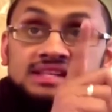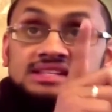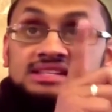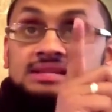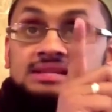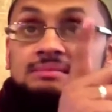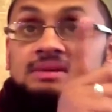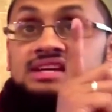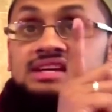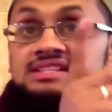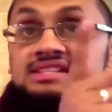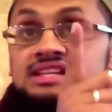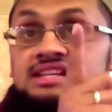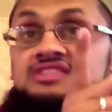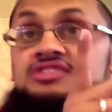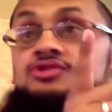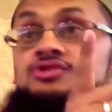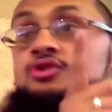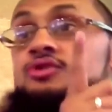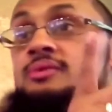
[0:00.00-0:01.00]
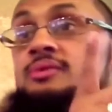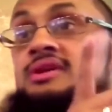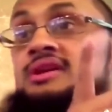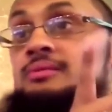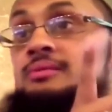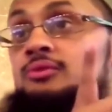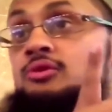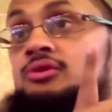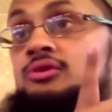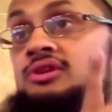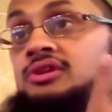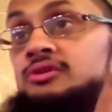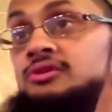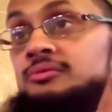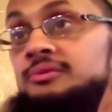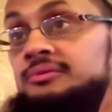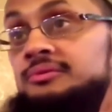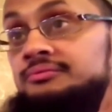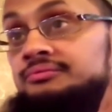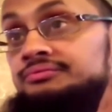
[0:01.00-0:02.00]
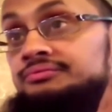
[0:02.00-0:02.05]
it make sense to talk about an immortal human?